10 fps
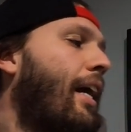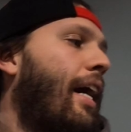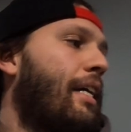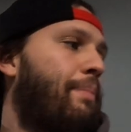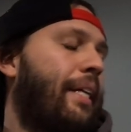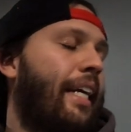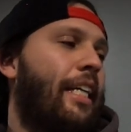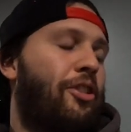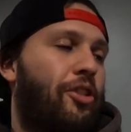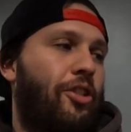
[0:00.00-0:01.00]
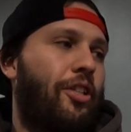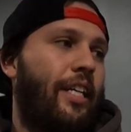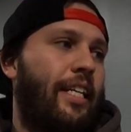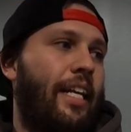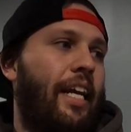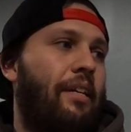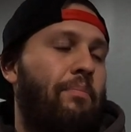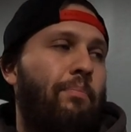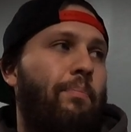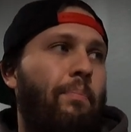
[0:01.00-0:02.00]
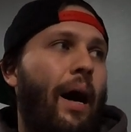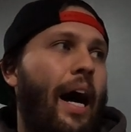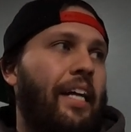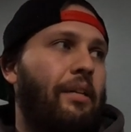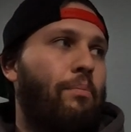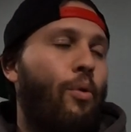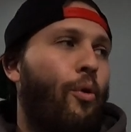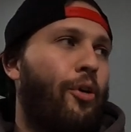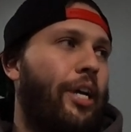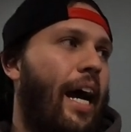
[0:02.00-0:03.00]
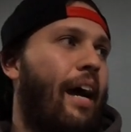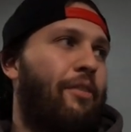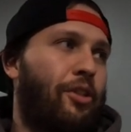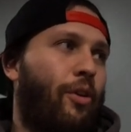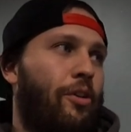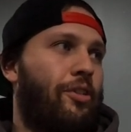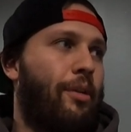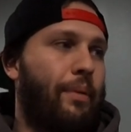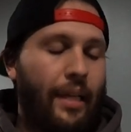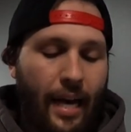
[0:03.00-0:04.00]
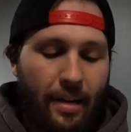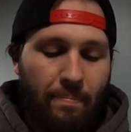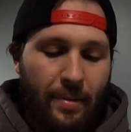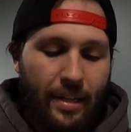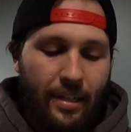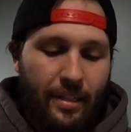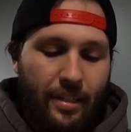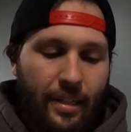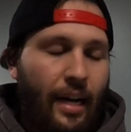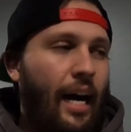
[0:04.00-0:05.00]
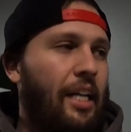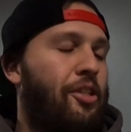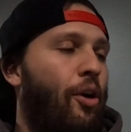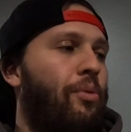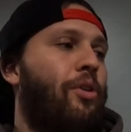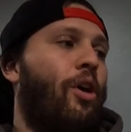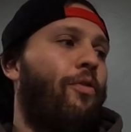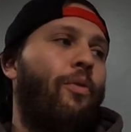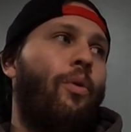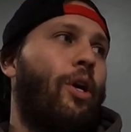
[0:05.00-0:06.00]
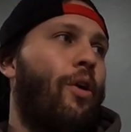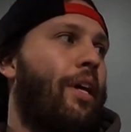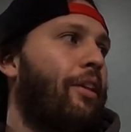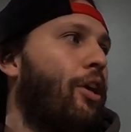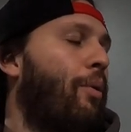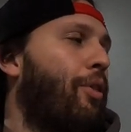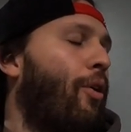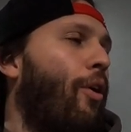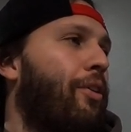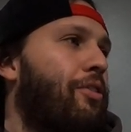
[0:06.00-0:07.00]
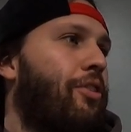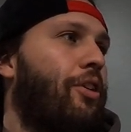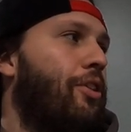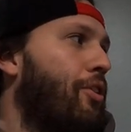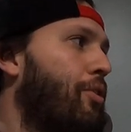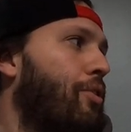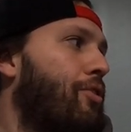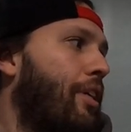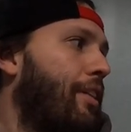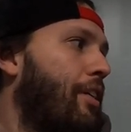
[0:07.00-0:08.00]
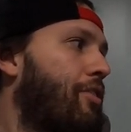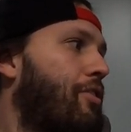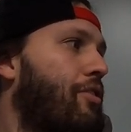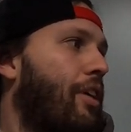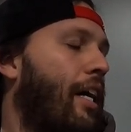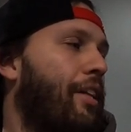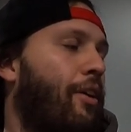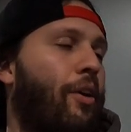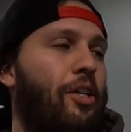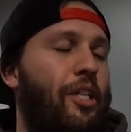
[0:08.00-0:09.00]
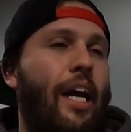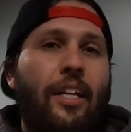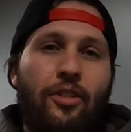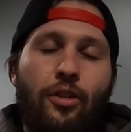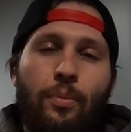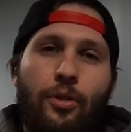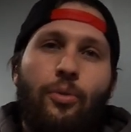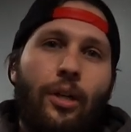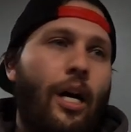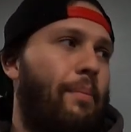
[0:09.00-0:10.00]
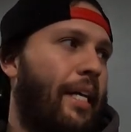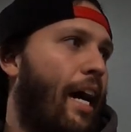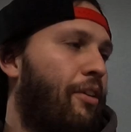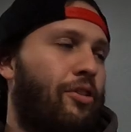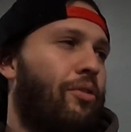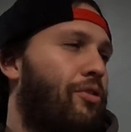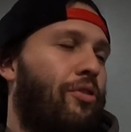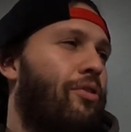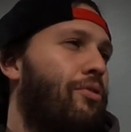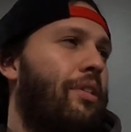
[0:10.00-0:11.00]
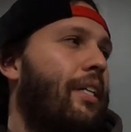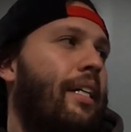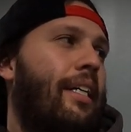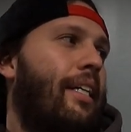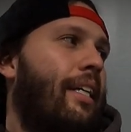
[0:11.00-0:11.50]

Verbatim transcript: I'd be interested in buying more to average cost up again. I don't know if it will go that low with all this good news and this uh, the Orange County Superstore coming out so soon